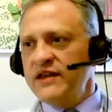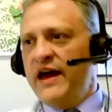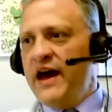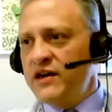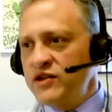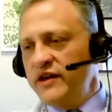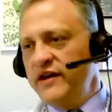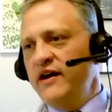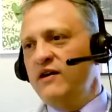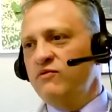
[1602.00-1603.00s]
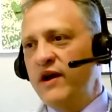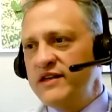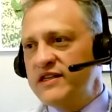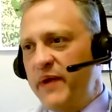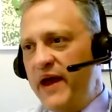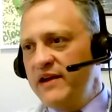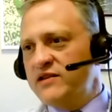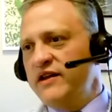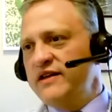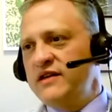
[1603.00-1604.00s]
actually a rented space,
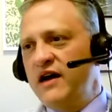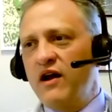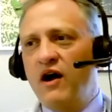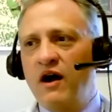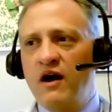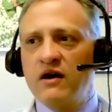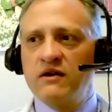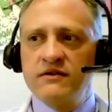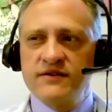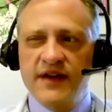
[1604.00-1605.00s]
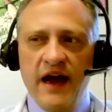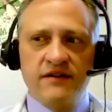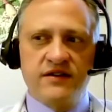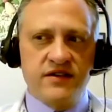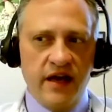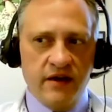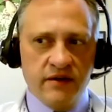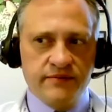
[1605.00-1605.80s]
so that's not our dialysis center.